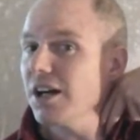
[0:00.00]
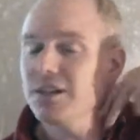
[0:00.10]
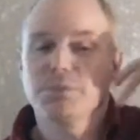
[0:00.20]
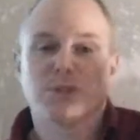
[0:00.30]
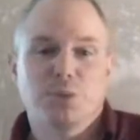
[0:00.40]

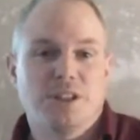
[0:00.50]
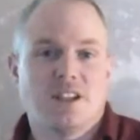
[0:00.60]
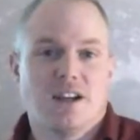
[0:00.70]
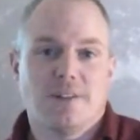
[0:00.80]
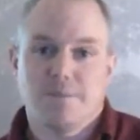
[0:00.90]
in between
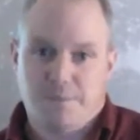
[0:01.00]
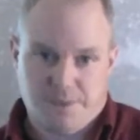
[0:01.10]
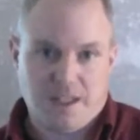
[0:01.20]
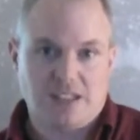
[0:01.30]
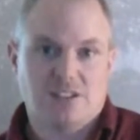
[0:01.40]
there,
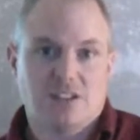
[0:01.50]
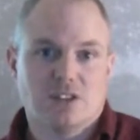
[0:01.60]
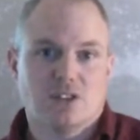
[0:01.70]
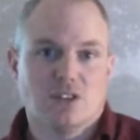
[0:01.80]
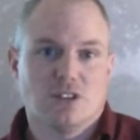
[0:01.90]

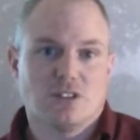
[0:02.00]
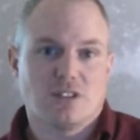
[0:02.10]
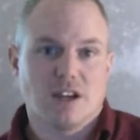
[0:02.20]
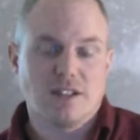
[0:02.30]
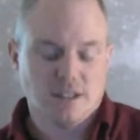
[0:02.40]
it's good and
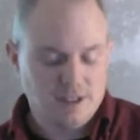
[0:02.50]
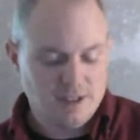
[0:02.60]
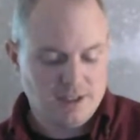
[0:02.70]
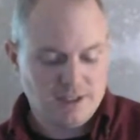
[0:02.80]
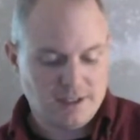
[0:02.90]
tight.
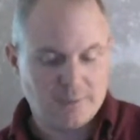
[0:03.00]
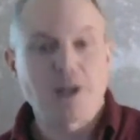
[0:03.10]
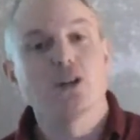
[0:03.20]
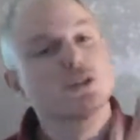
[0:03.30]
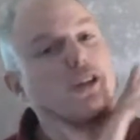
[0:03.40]

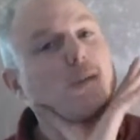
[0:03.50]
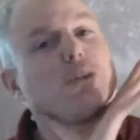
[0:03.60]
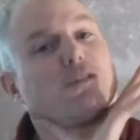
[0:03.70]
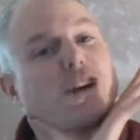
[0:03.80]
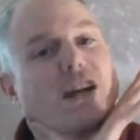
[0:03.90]
I also keep
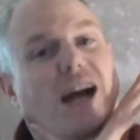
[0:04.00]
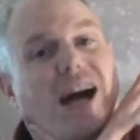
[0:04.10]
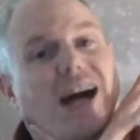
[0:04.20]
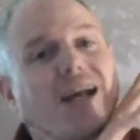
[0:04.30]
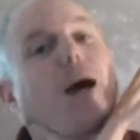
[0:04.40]
it very
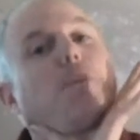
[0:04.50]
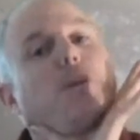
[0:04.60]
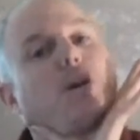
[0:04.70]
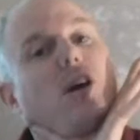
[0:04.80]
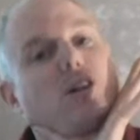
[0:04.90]
high
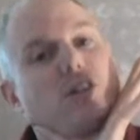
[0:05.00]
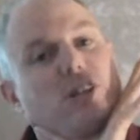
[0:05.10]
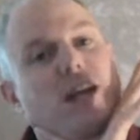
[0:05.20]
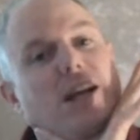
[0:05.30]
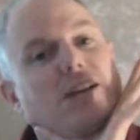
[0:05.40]
up on
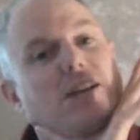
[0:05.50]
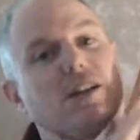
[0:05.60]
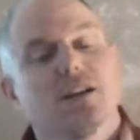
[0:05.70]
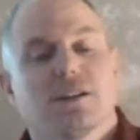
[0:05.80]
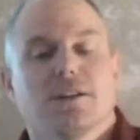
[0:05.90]
her neck.
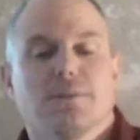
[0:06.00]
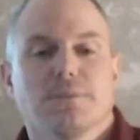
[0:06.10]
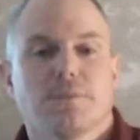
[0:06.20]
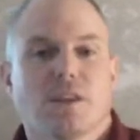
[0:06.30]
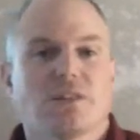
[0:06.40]

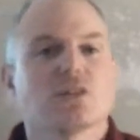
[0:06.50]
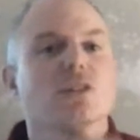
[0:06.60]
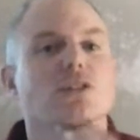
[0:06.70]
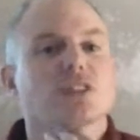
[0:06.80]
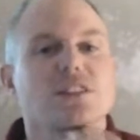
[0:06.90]
It's a
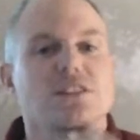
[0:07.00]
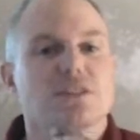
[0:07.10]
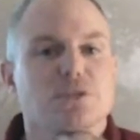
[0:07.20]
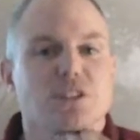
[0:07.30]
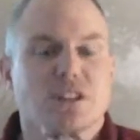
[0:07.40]
little
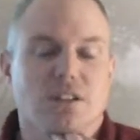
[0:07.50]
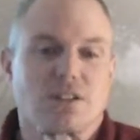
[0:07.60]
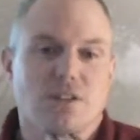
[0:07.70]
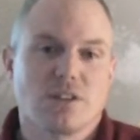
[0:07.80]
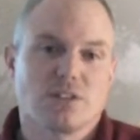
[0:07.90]
sensitive skin
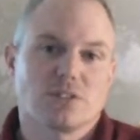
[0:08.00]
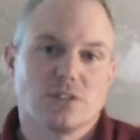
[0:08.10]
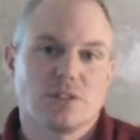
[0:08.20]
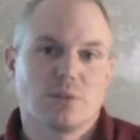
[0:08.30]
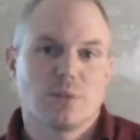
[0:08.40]
under there,
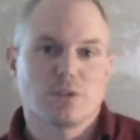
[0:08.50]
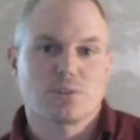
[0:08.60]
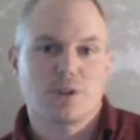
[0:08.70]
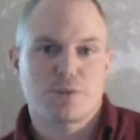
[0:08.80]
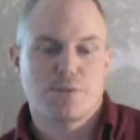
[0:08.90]
so it works
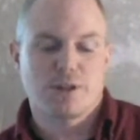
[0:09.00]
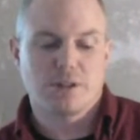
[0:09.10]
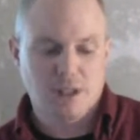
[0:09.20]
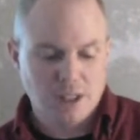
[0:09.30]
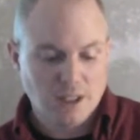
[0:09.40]
much
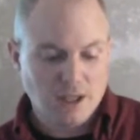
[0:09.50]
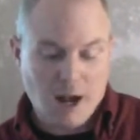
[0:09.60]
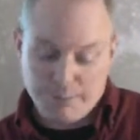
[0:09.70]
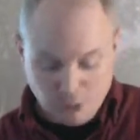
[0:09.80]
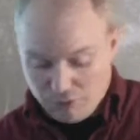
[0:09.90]
better.
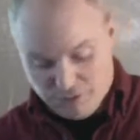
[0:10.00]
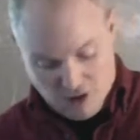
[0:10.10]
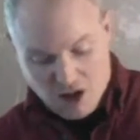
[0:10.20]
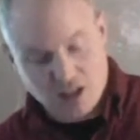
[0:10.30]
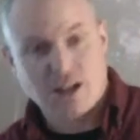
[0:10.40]
But
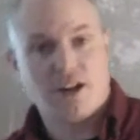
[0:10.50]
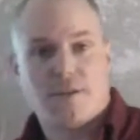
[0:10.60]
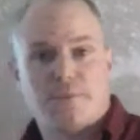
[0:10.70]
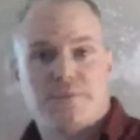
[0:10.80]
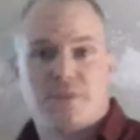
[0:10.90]
overall,
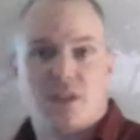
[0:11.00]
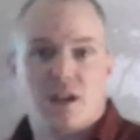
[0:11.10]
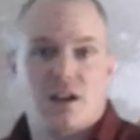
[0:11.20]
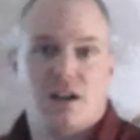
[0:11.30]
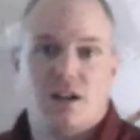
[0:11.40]
on
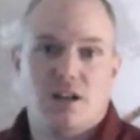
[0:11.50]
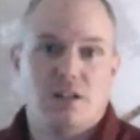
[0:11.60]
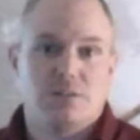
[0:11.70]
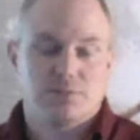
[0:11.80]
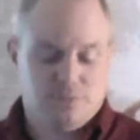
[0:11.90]

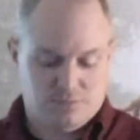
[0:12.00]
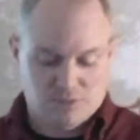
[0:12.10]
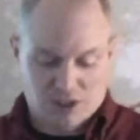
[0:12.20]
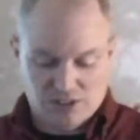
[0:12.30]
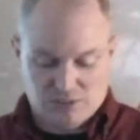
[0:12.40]

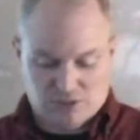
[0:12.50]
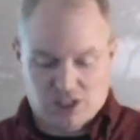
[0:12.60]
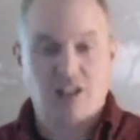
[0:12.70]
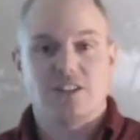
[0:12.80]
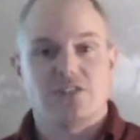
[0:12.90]
a
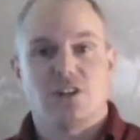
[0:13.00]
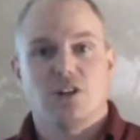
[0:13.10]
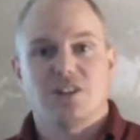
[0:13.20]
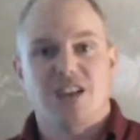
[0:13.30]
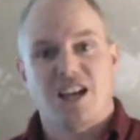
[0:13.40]
scale of
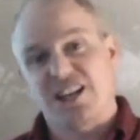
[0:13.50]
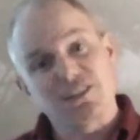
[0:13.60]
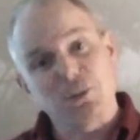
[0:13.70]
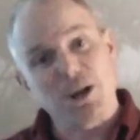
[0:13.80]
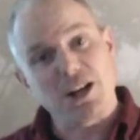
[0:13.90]
0 to 10, I
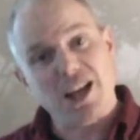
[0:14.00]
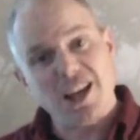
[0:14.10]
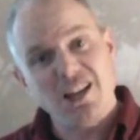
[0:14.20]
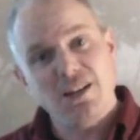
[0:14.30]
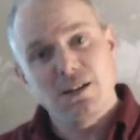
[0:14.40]
give it about an
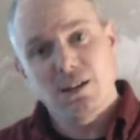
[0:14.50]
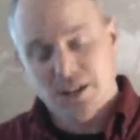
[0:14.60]
8.